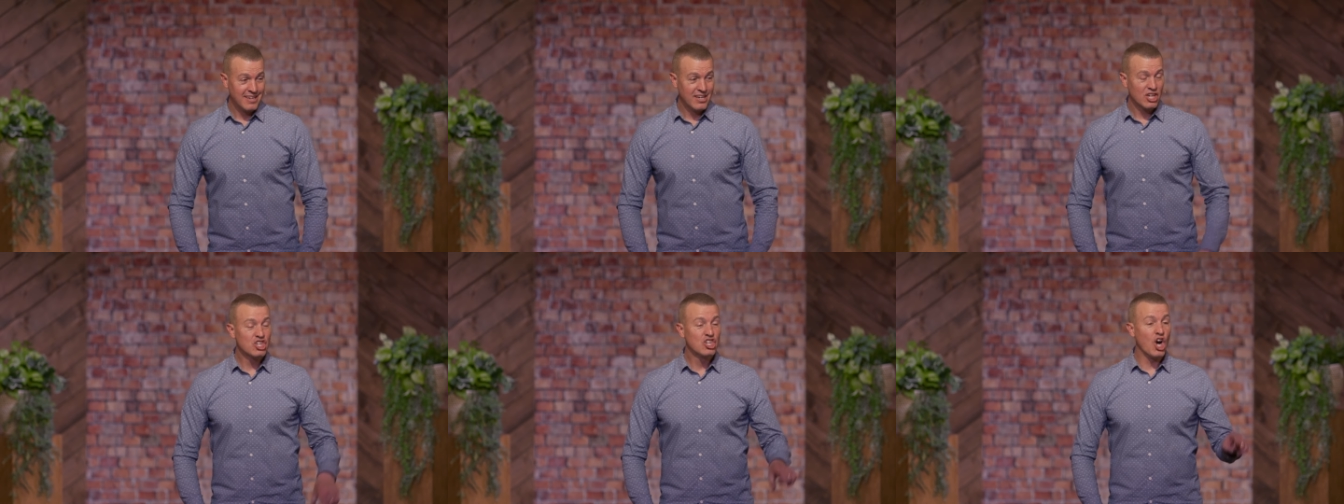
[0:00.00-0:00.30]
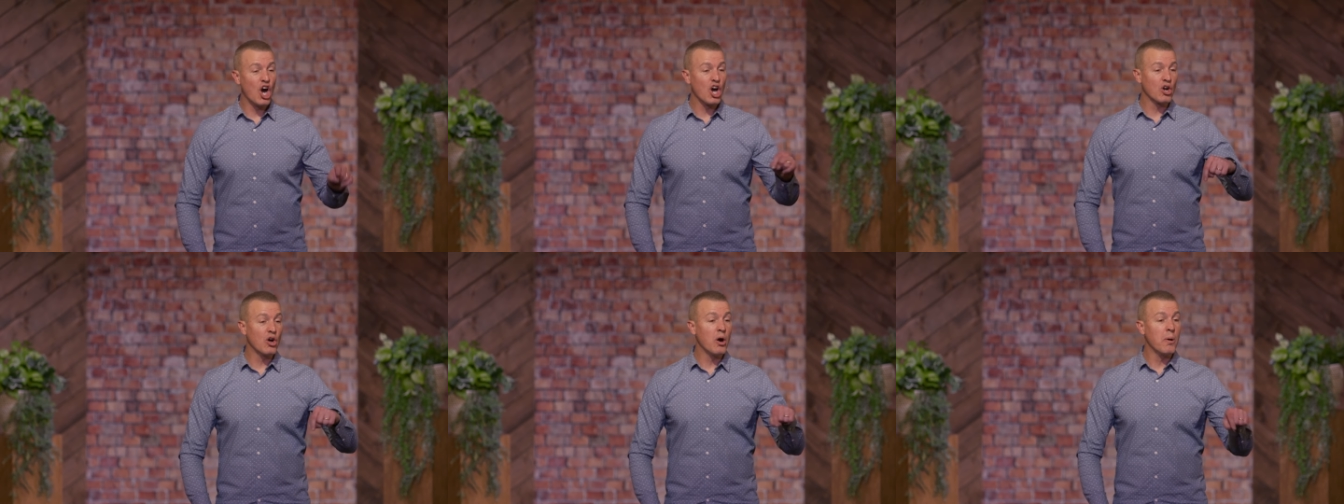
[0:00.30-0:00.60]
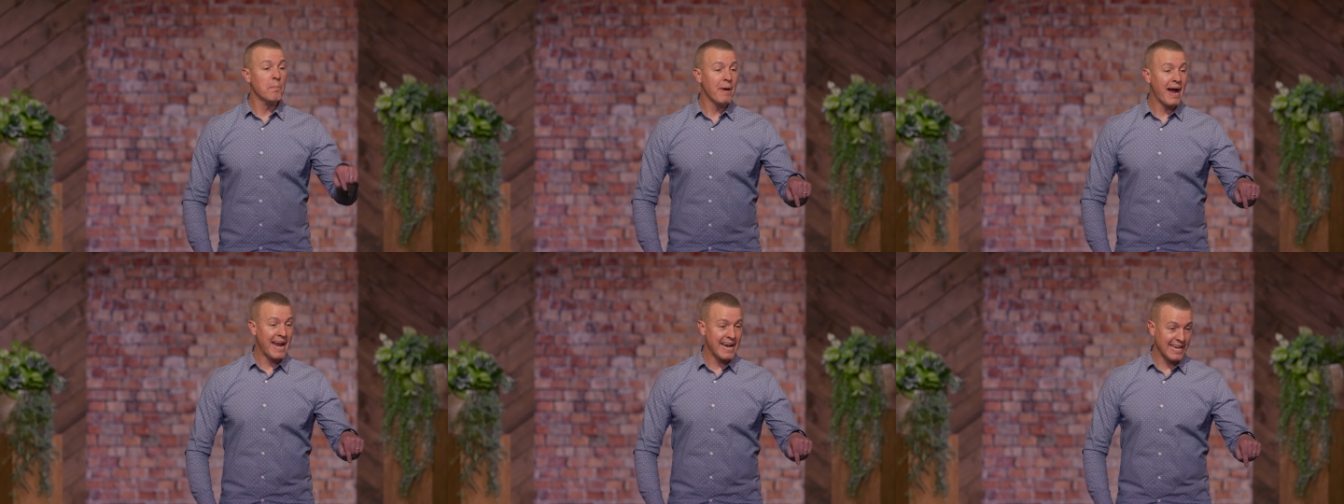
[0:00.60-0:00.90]
God
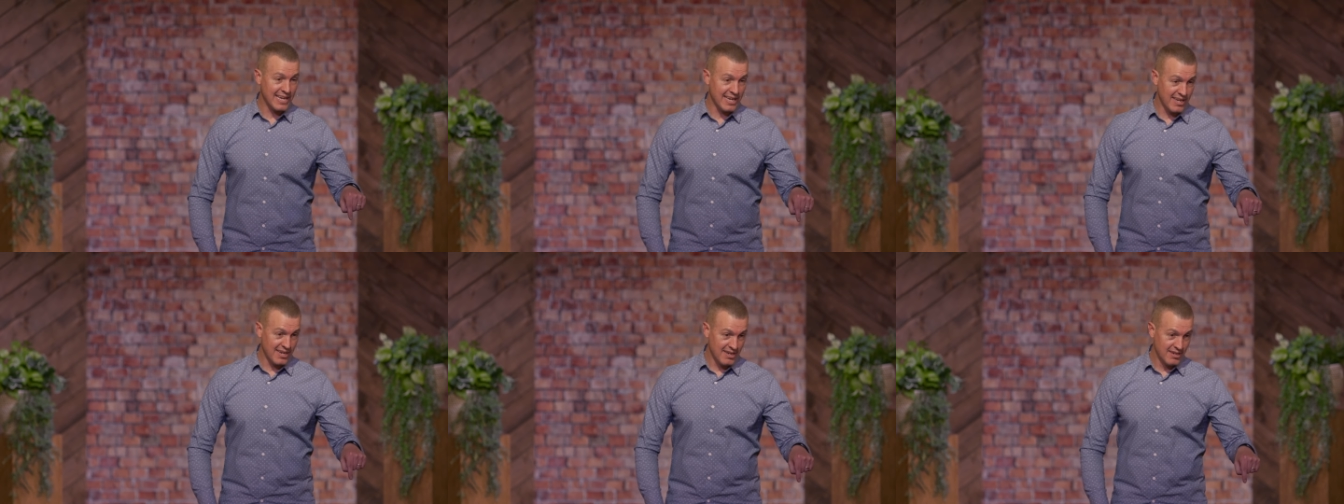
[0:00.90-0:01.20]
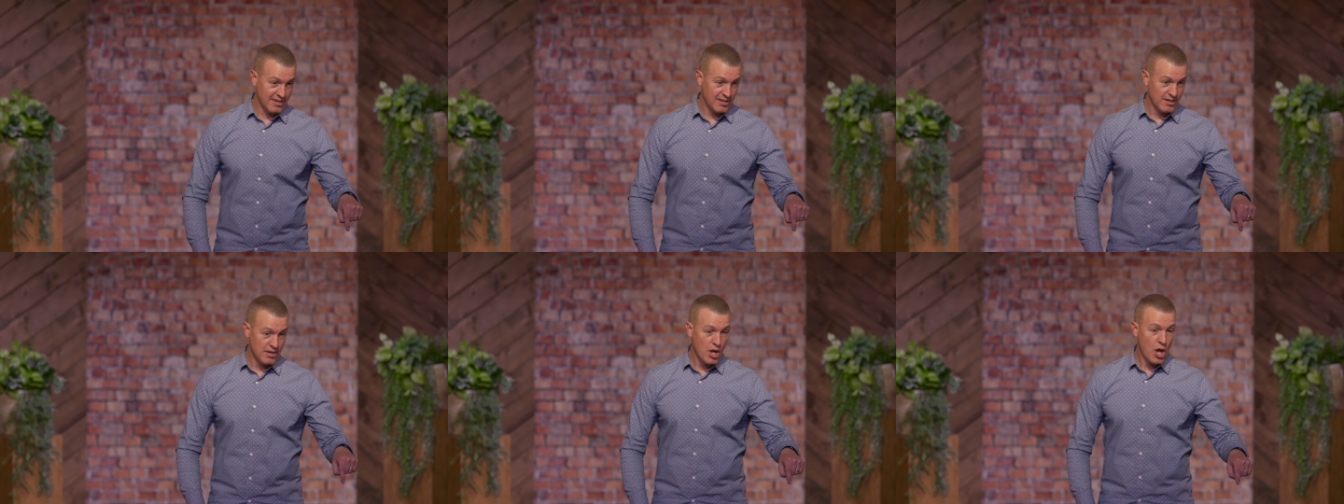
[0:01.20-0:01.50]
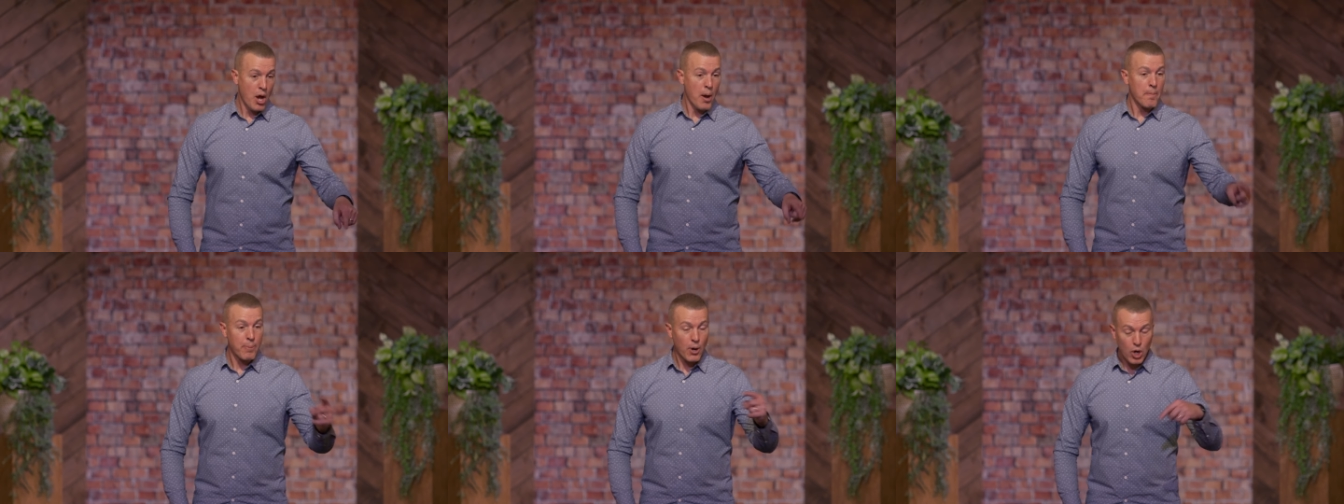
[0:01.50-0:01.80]
Almighty
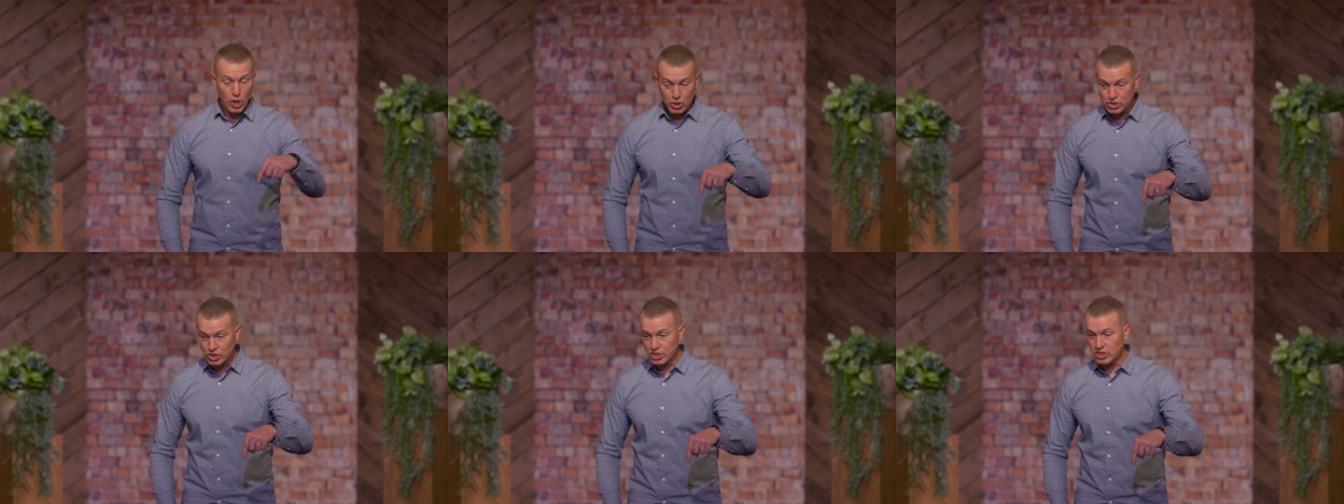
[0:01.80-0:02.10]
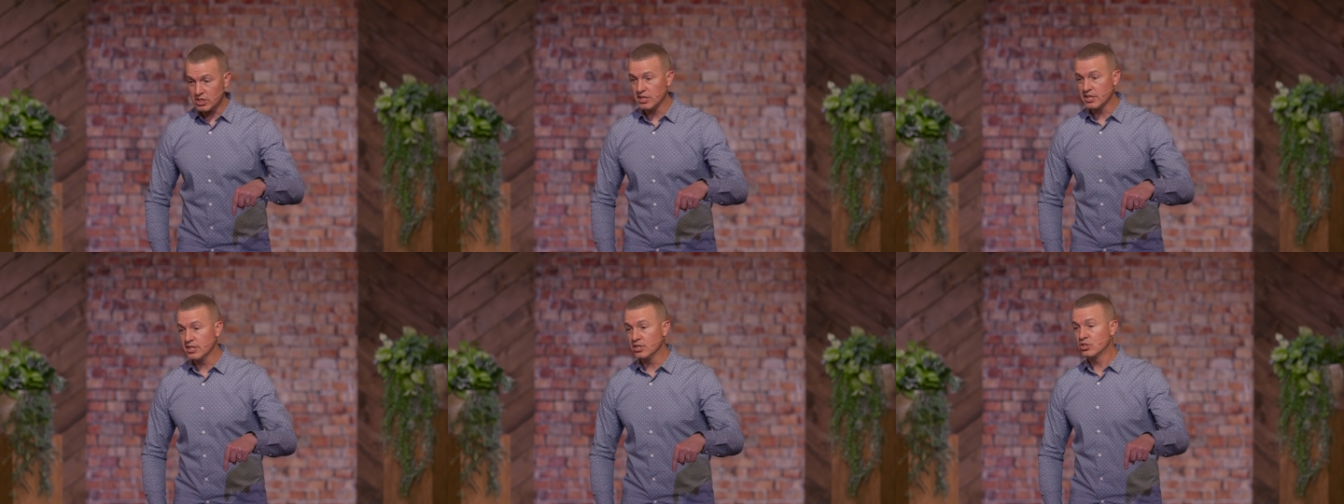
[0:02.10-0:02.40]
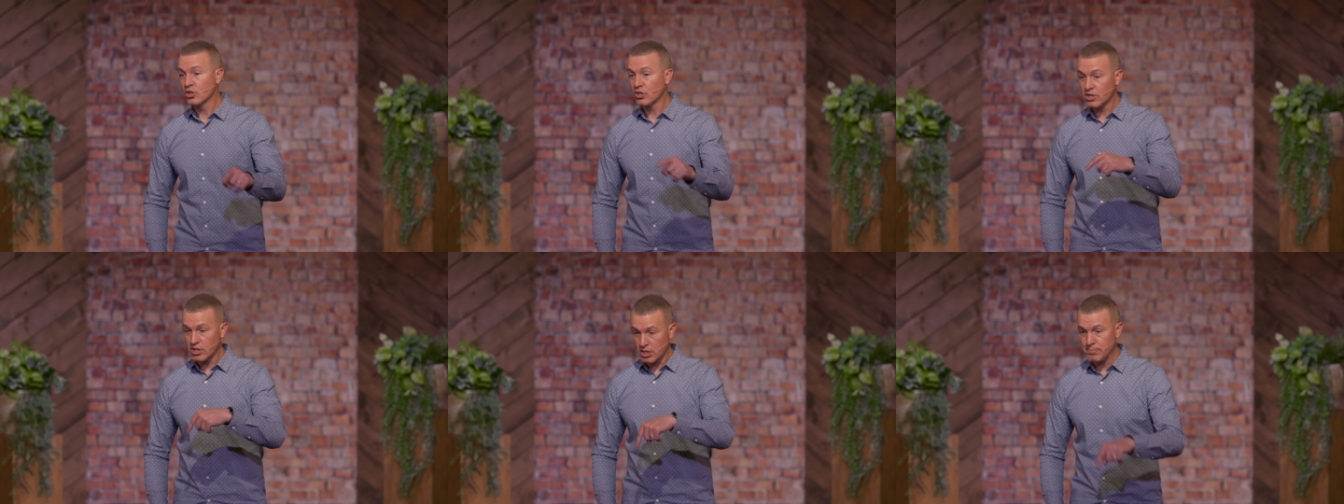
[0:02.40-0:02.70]
personally
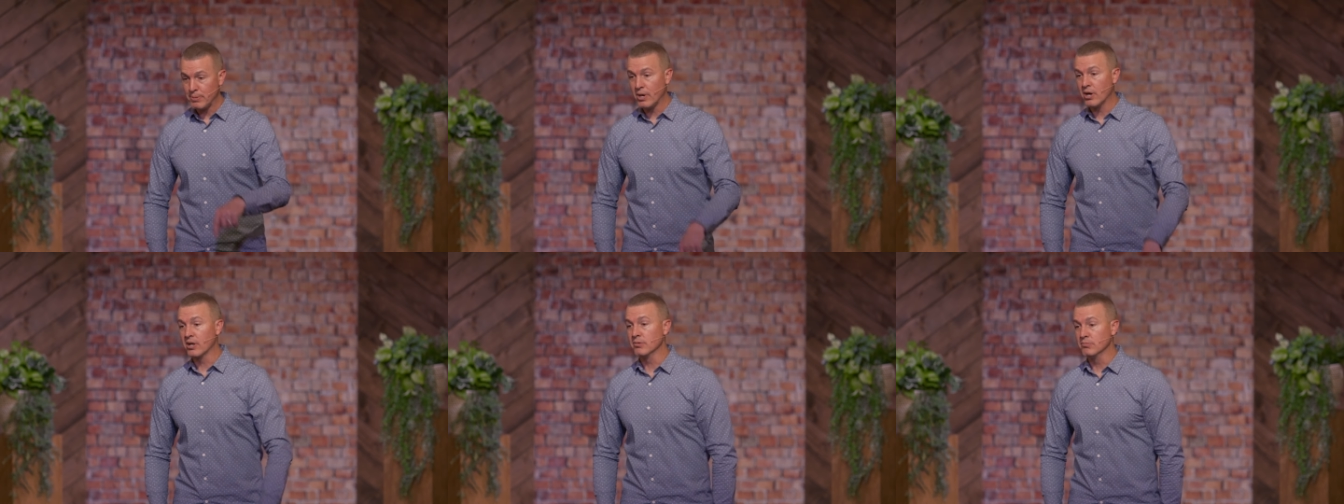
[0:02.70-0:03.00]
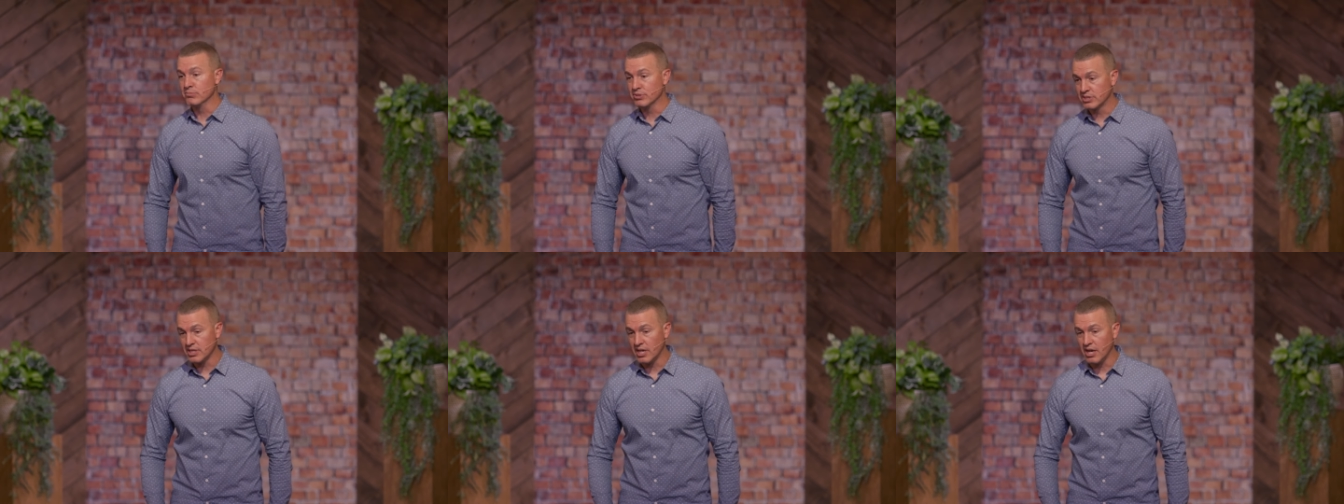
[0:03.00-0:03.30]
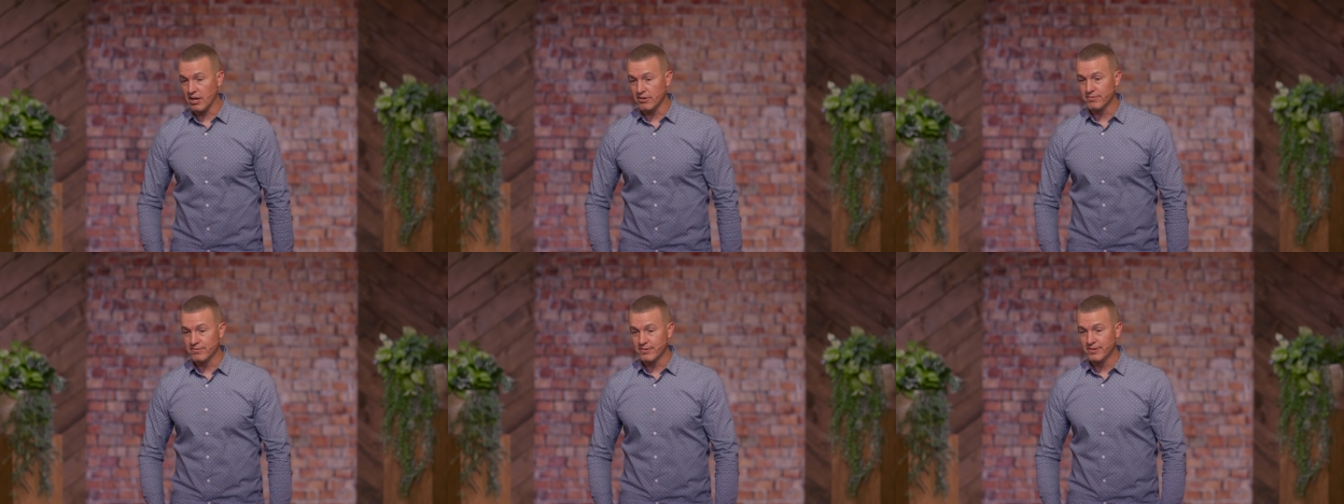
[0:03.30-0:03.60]
took it upon
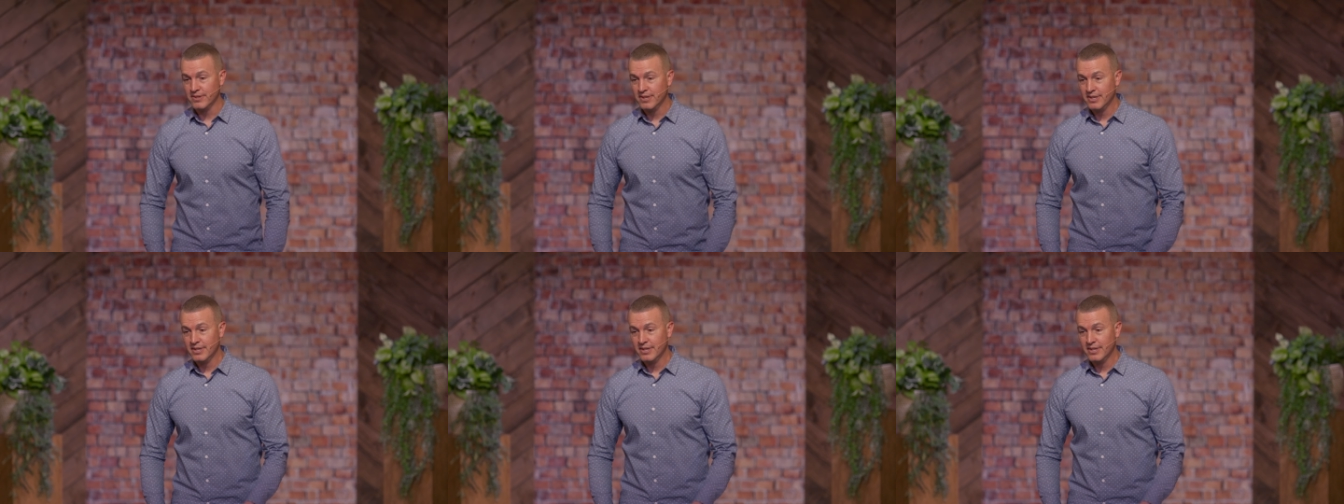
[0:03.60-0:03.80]
himself